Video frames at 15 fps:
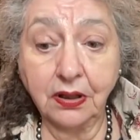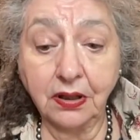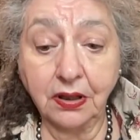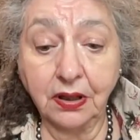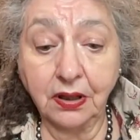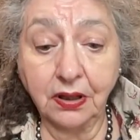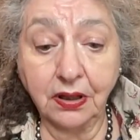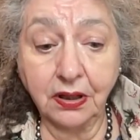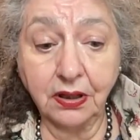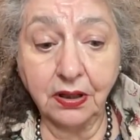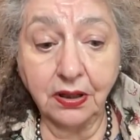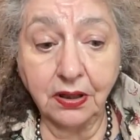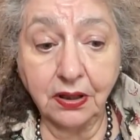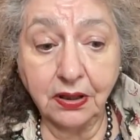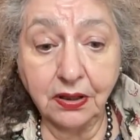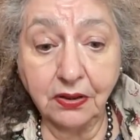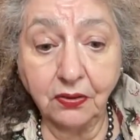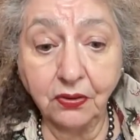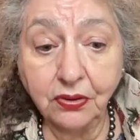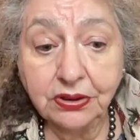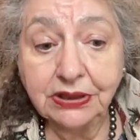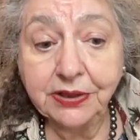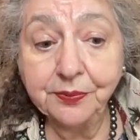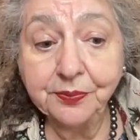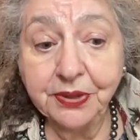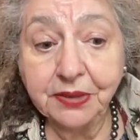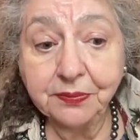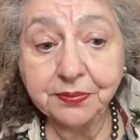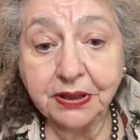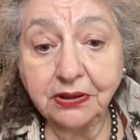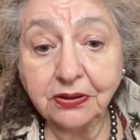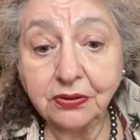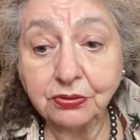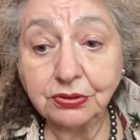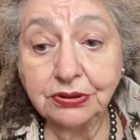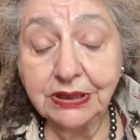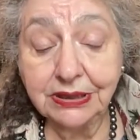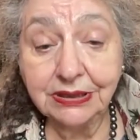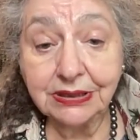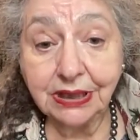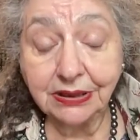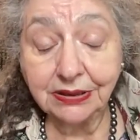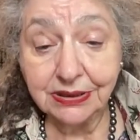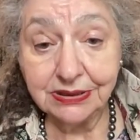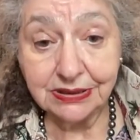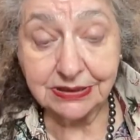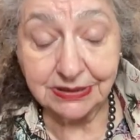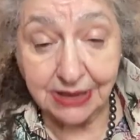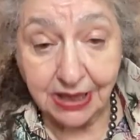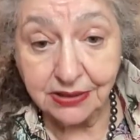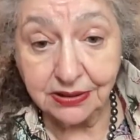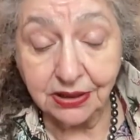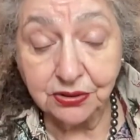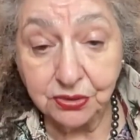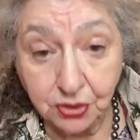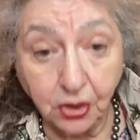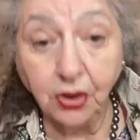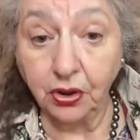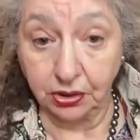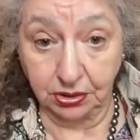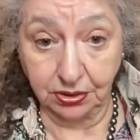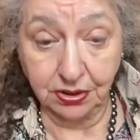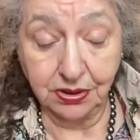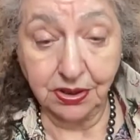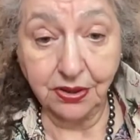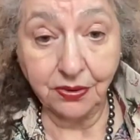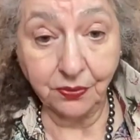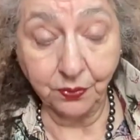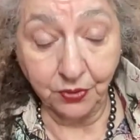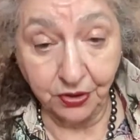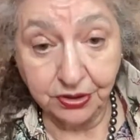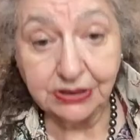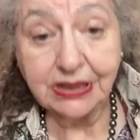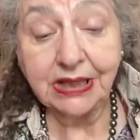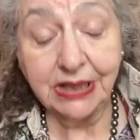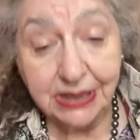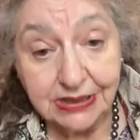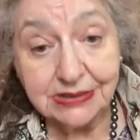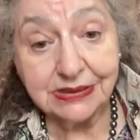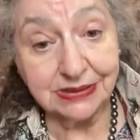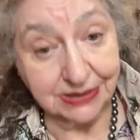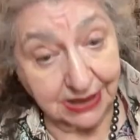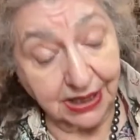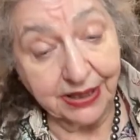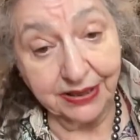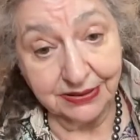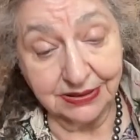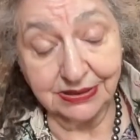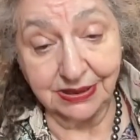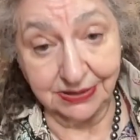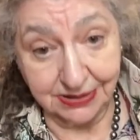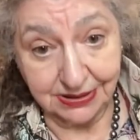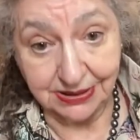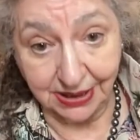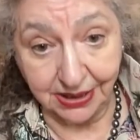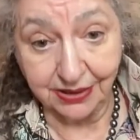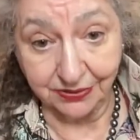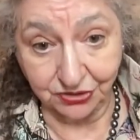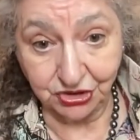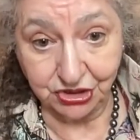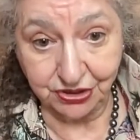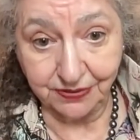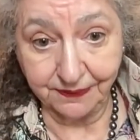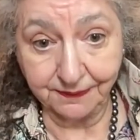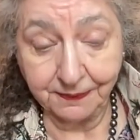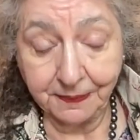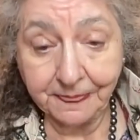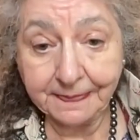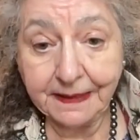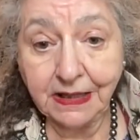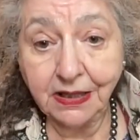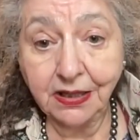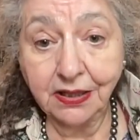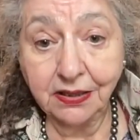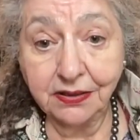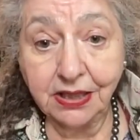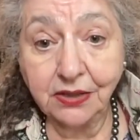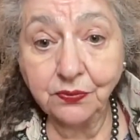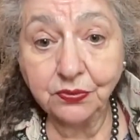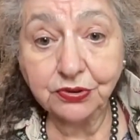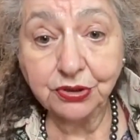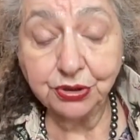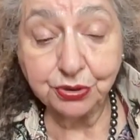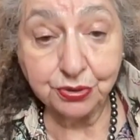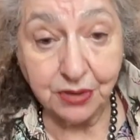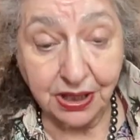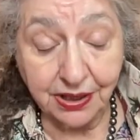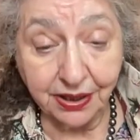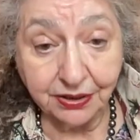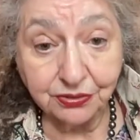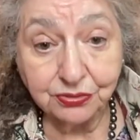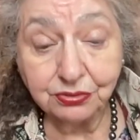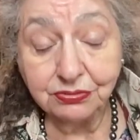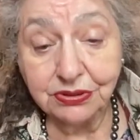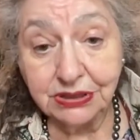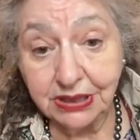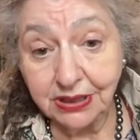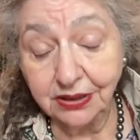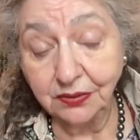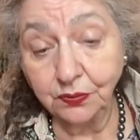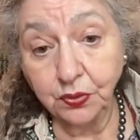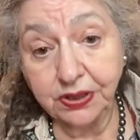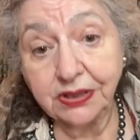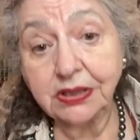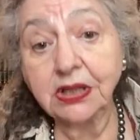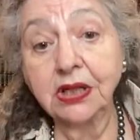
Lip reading: only people who didn't understand at all what is science as such, they would try to deal with